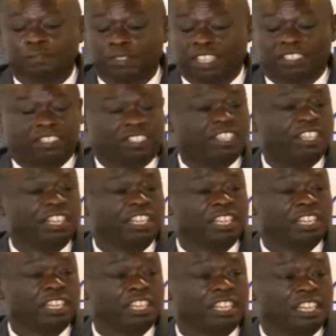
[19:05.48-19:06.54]
the first
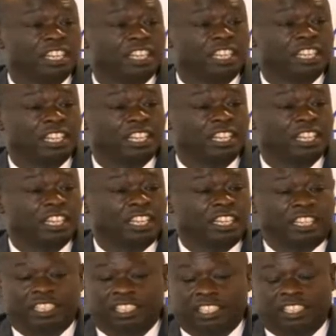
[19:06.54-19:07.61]
thing
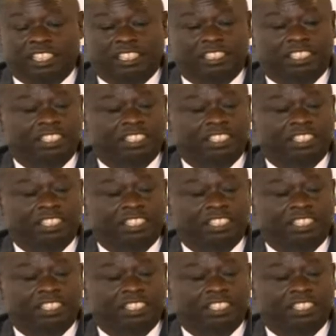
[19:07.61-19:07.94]
he